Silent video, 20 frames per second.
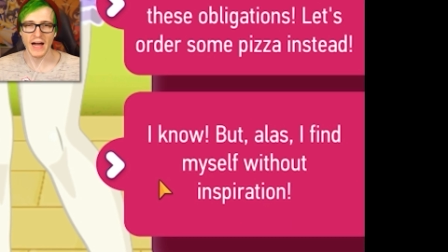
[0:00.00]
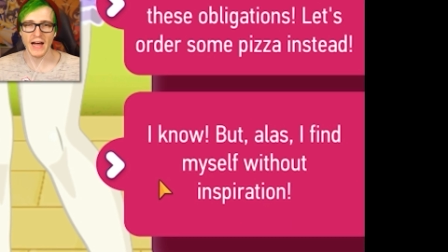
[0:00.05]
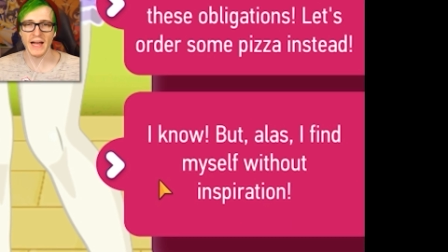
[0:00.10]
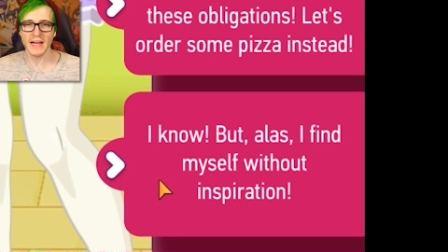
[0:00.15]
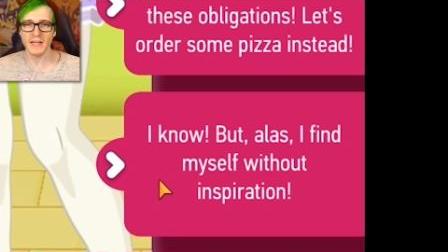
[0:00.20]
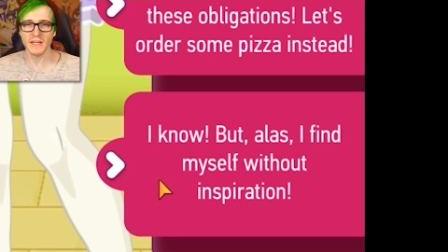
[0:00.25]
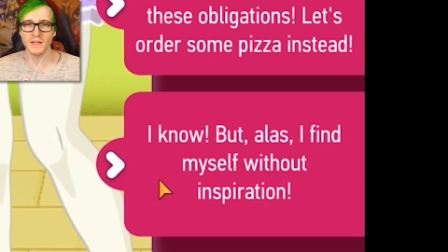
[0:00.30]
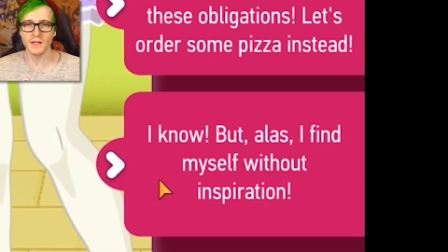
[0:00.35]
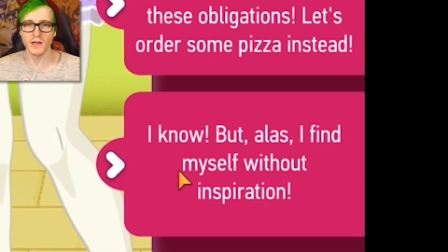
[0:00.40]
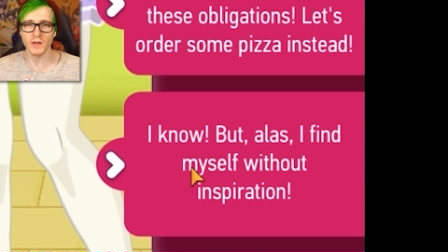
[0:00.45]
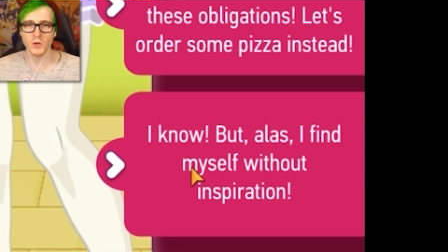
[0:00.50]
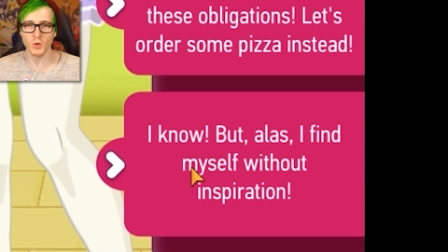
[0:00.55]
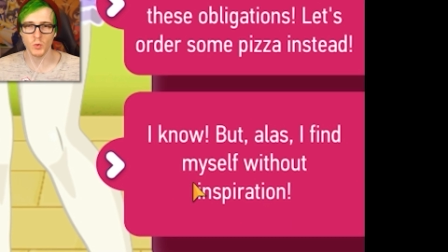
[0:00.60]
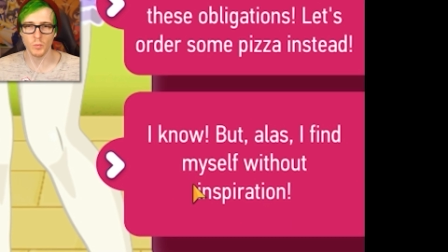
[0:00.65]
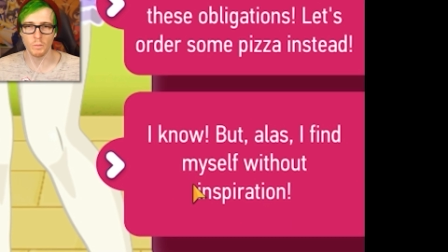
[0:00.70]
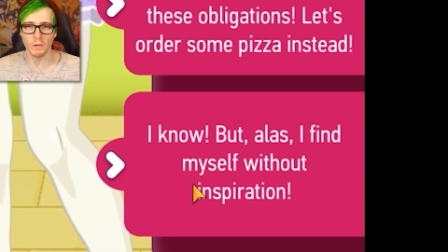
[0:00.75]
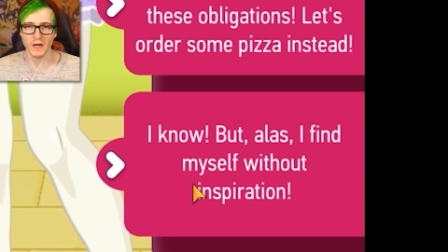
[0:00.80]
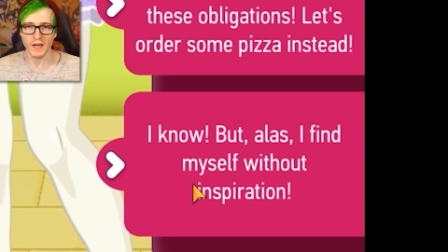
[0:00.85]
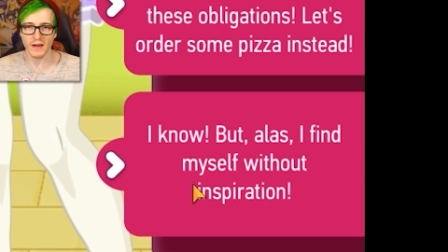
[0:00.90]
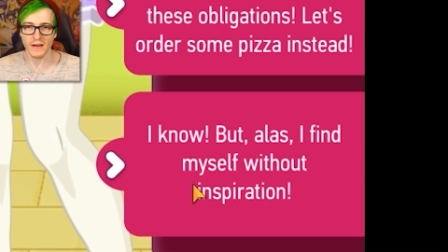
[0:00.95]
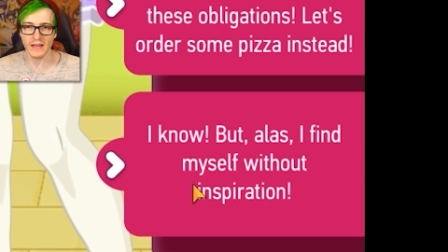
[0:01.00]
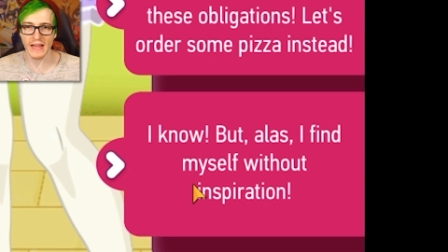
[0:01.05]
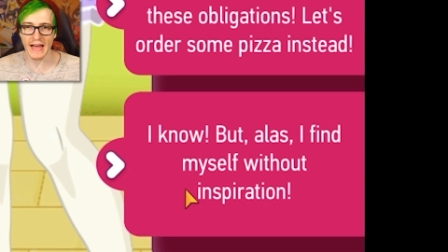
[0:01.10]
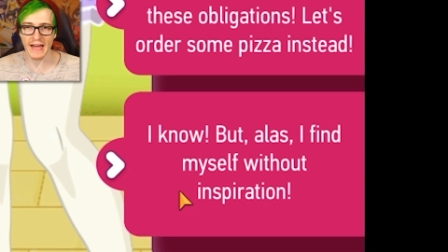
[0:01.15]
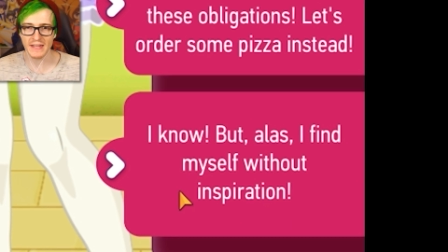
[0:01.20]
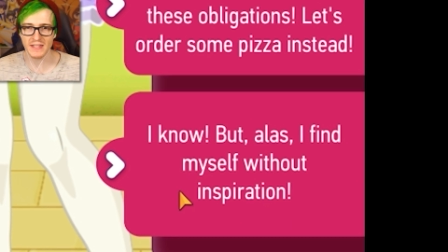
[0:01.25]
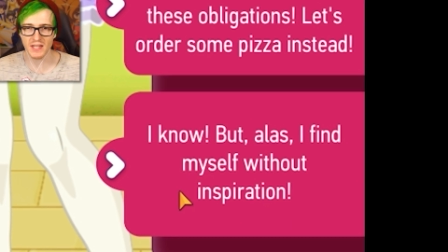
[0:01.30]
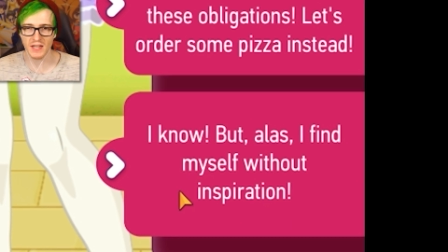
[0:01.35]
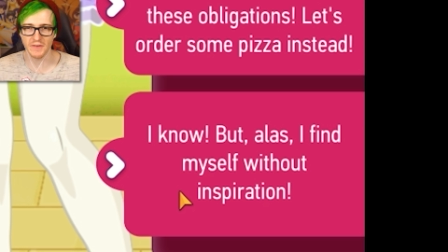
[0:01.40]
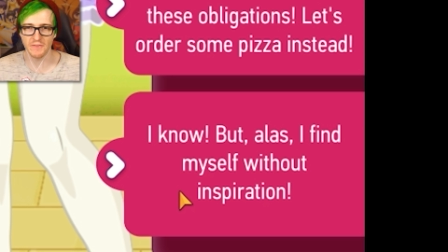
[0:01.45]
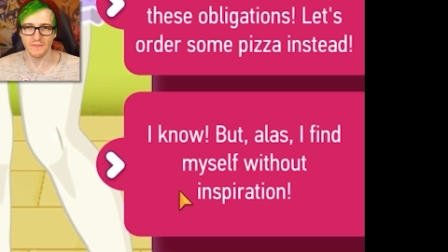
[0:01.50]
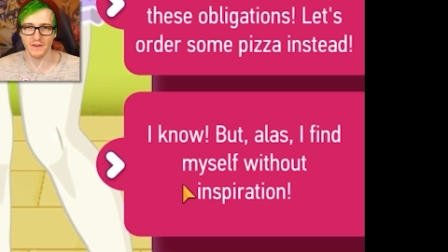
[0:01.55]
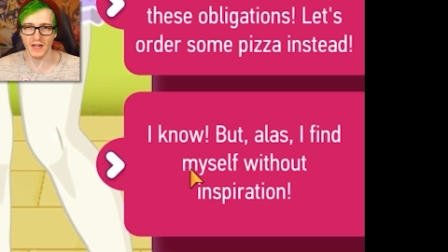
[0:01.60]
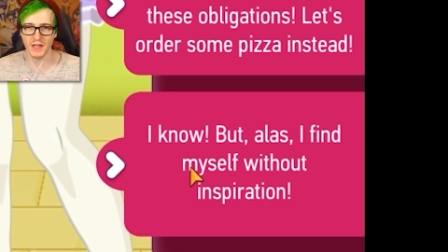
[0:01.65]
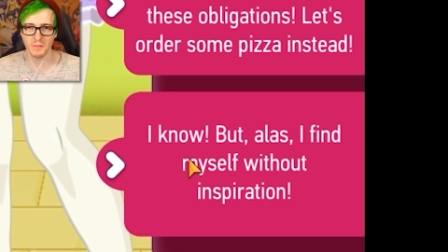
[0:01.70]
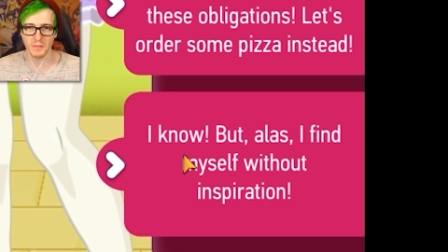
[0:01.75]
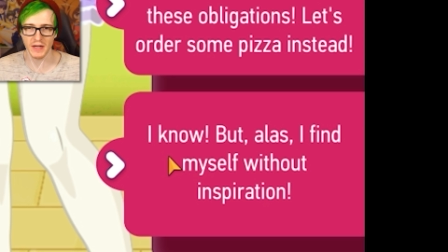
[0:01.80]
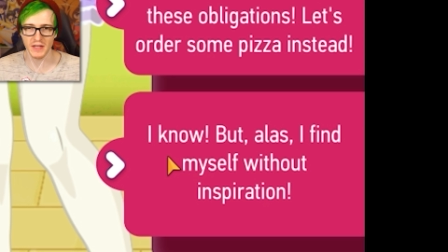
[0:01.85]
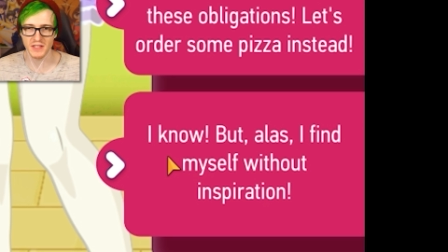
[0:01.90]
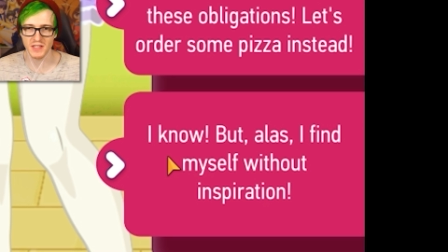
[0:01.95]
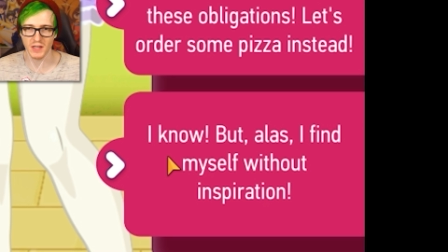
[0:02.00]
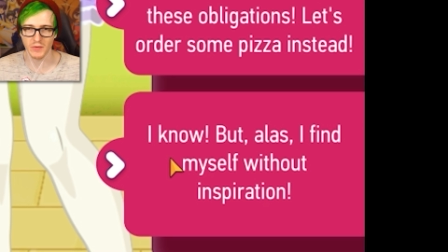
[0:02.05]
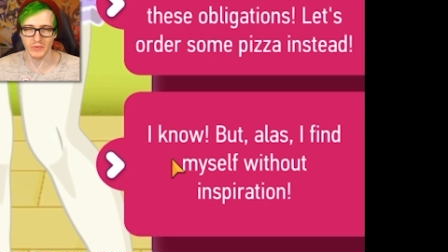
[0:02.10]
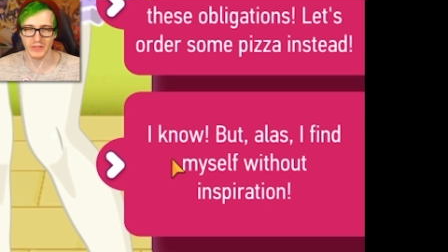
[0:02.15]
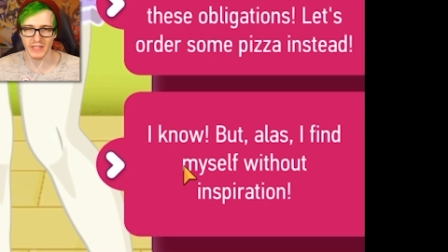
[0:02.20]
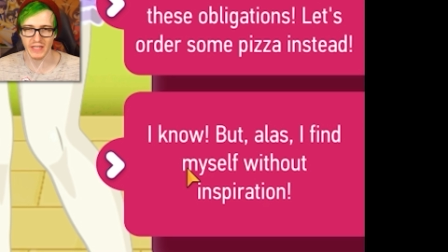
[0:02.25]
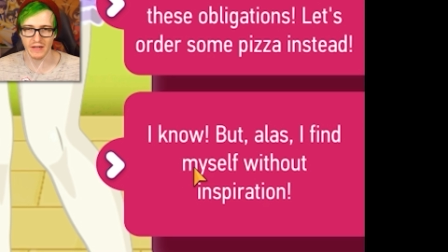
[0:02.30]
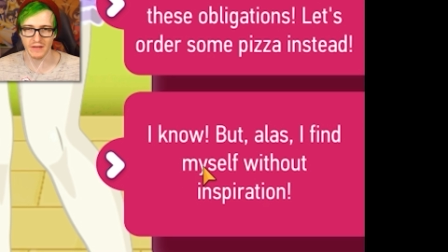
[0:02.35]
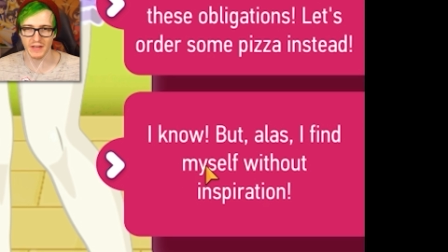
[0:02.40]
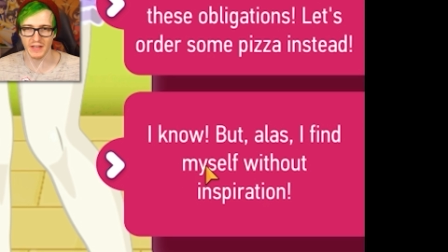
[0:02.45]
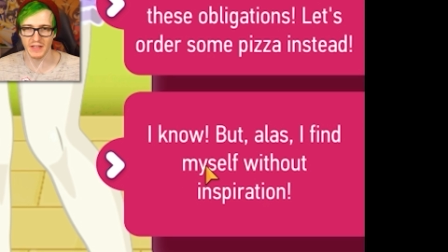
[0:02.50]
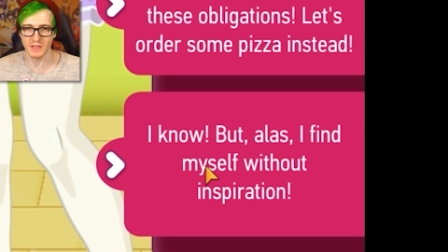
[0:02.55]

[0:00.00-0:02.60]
I know, but alas, I find myself without